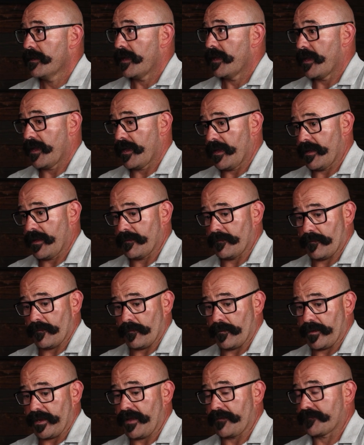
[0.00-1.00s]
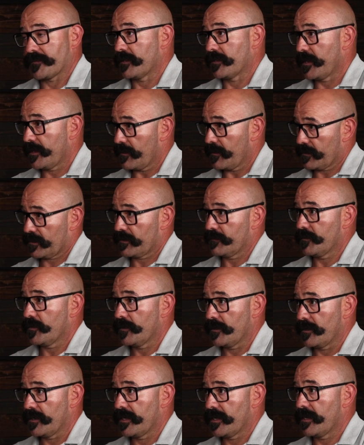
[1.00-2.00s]
And we have to let our
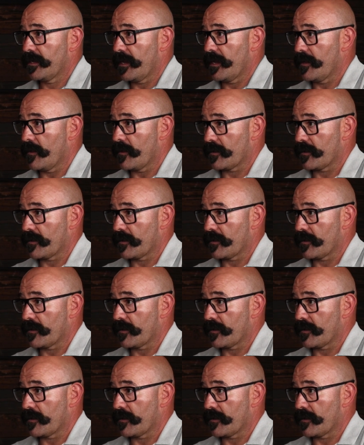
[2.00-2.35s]
community and